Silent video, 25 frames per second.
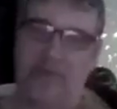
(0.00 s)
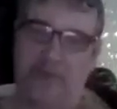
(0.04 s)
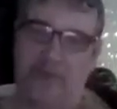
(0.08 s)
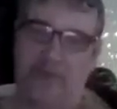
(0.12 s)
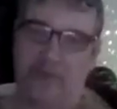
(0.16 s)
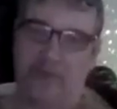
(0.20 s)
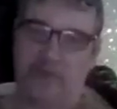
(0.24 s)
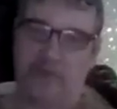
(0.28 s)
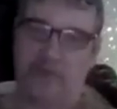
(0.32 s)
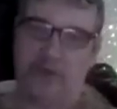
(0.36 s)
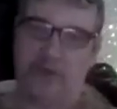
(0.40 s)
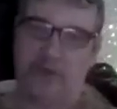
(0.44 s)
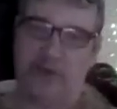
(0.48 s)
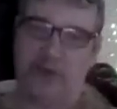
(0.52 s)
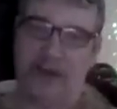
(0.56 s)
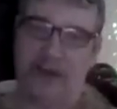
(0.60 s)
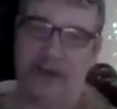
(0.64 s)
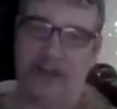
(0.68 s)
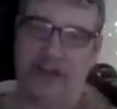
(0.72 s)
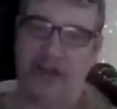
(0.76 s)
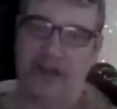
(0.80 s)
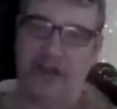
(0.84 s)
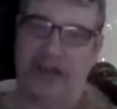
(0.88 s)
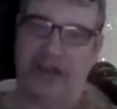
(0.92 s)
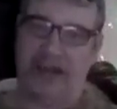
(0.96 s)
from the
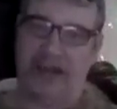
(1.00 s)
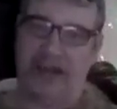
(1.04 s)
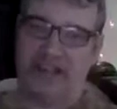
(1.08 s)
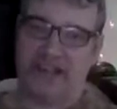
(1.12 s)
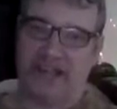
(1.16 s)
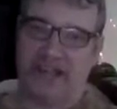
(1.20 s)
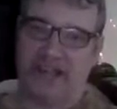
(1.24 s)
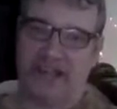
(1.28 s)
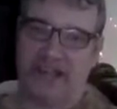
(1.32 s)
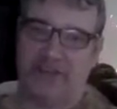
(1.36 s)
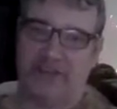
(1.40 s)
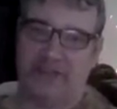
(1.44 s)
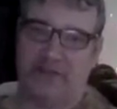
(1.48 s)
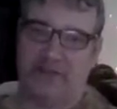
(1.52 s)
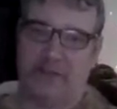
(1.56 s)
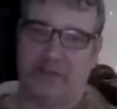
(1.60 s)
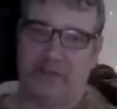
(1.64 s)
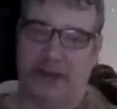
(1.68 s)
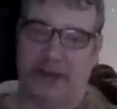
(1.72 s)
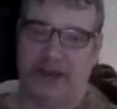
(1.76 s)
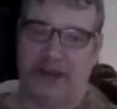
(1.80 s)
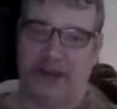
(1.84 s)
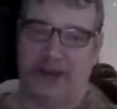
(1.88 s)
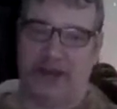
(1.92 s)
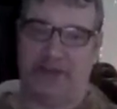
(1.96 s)
United States of
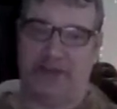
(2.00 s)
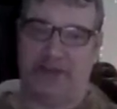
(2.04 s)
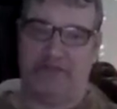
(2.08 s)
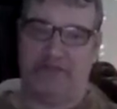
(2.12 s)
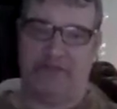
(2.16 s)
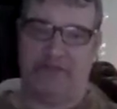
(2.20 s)
America.